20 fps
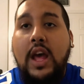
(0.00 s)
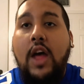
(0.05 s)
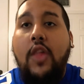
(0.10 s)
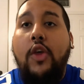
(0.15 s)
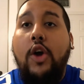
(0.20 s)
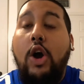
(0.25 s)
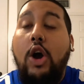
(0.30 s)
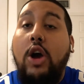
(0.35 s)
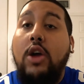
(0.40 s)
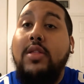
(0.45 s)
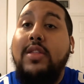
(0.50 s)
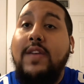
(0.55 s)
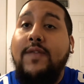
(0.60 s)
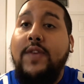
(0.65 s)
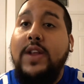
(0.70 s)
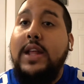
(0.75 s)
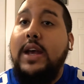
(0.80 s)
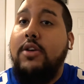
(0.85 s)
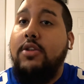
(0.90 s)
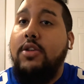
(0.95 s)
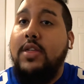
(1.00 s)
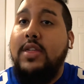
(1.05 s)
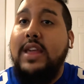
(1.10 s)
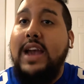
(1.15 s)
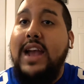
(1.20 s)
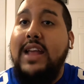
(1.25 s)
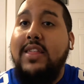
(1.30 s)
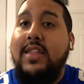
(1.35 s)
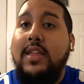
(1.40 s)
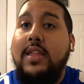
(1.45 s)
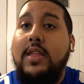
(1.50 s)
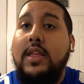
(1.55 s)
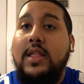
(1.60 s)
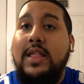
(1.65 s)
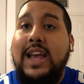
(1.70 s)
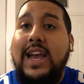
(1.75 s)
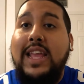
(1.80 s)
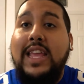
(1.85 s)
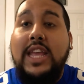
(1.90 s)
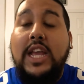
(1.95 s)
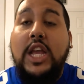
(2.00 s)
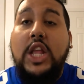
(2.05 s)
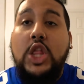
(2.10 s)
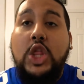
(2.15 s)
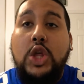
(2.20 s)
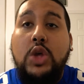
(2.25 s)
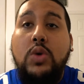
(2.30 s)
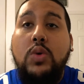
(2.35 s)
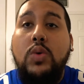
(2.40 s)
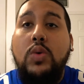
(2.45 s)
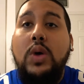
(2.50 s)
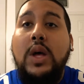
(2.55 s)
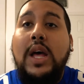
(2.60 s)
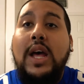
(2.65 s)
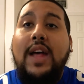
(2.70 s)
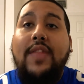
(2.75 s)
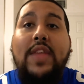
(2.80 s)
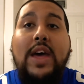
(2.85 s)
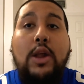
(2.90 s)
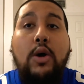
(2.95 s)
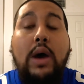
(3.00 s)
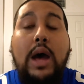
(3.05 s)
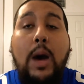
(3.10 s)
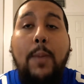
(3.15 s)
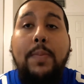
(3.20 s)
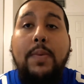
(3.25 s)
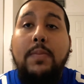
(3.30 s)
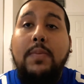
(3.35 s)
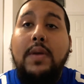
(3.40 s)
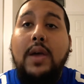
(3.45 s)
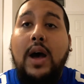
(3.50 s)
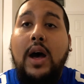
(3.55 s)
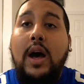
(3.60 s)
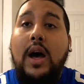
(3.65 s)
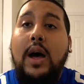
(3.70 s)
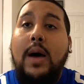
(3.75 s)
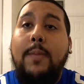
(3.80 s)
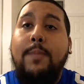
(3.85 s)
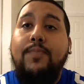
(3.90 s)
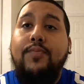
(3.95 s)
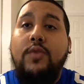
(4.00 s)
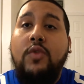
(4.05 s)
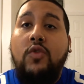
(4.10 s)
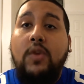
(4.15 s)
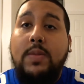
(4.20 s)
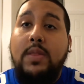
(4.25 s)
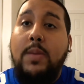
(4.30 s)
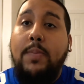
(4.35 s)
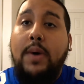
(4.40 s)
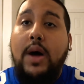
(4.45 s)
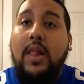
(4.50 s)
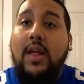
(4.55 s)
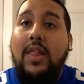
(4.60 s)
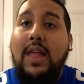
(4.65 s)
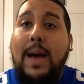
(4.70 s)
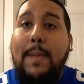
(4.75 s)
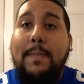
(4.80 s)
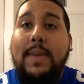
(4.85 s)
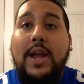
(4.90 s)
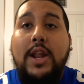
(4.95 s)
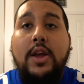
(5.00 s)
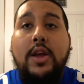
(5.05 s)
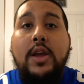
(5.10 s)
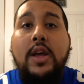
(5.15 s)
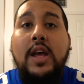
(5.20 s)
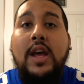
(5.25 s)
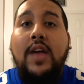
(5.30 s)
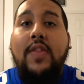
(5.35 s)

There are different exercises that he can do that'll help him grip the ball a lot better,